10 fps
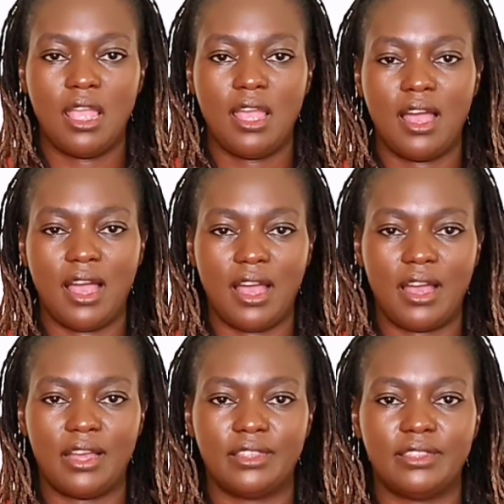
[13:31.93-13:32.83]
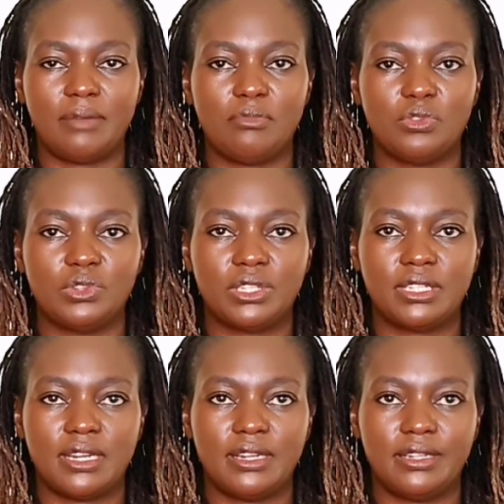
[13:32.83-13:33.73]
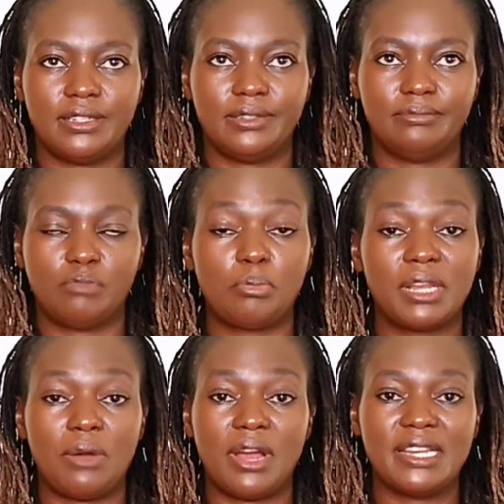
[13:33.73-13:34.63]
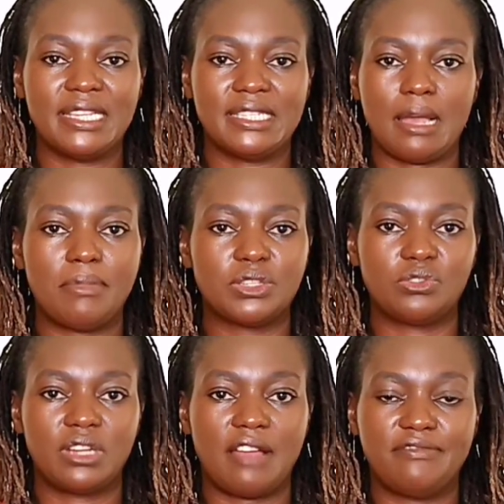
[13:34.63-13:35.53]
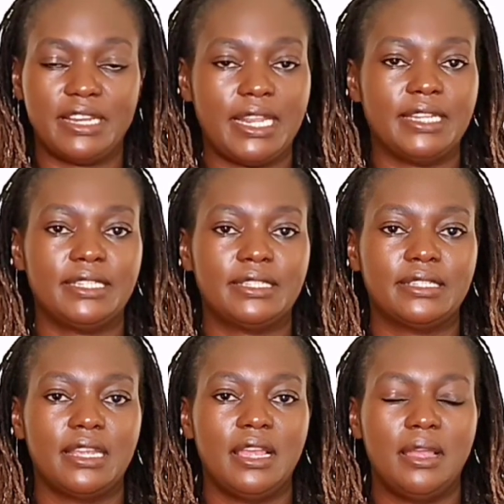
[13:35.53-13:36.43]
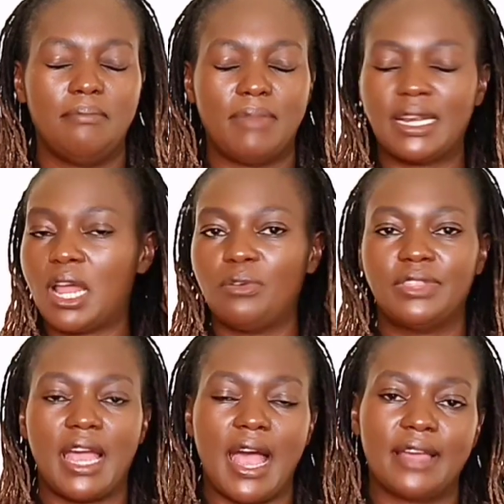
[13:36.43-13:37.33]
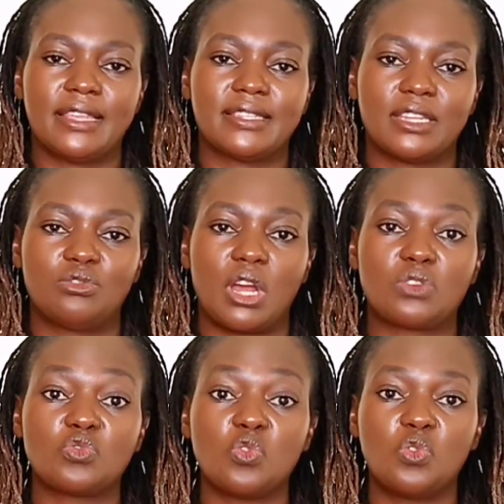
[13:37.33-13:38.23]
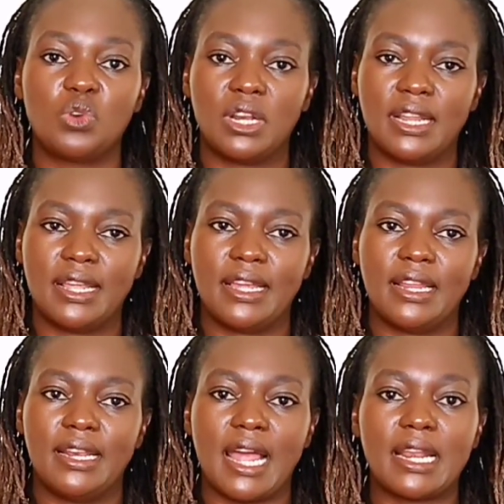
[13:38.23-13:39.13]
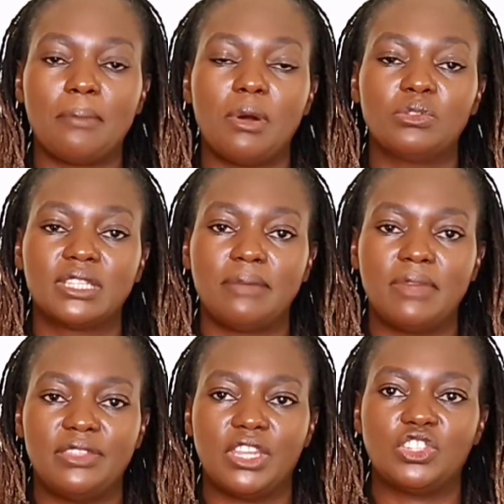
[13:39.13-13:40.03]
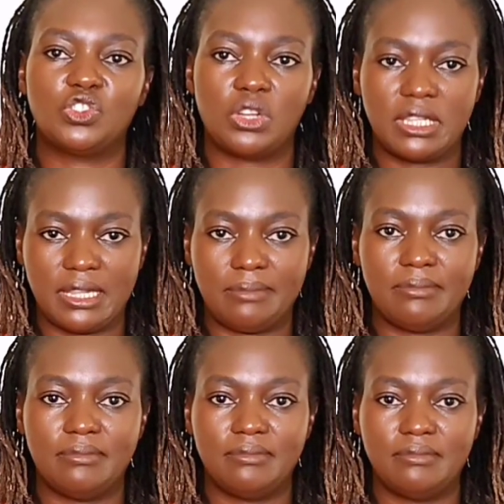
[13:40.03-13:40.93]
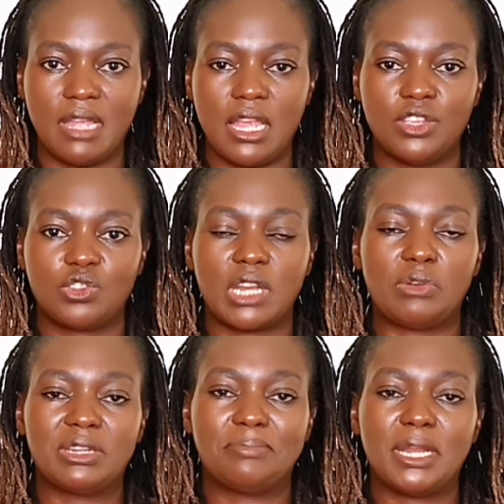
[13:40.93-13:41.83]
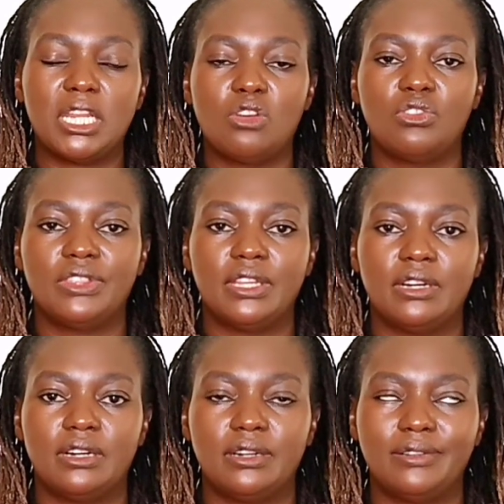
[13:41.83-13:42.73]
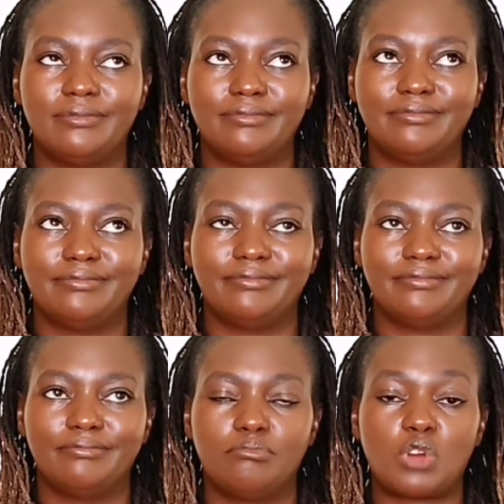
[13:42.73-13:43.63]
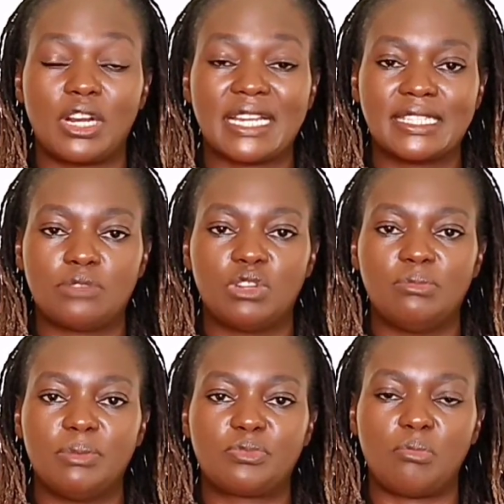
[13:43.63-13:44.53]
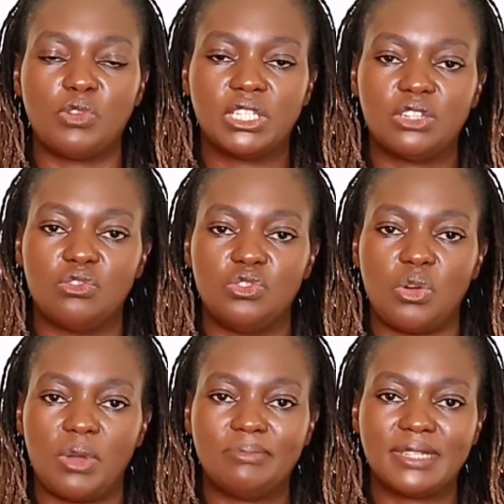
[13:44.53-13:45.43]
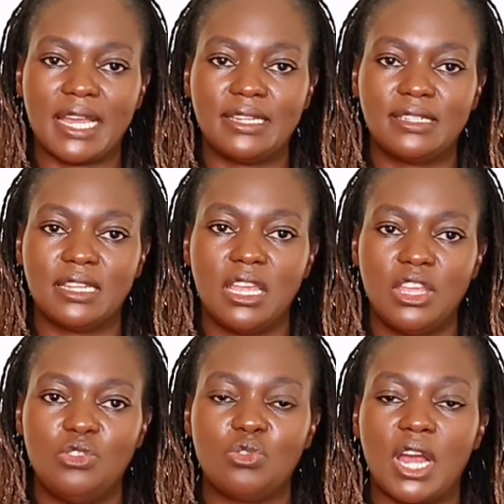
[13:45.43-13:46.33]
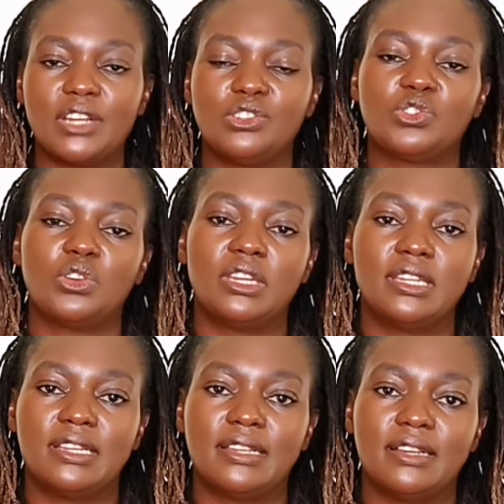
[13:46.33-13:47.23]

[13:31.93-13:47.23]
The most popular one is Amazon affiliate, but now there are others that you can Google, learn about them, and then join them. So now, depending on the products that will be promoting on your website, you can join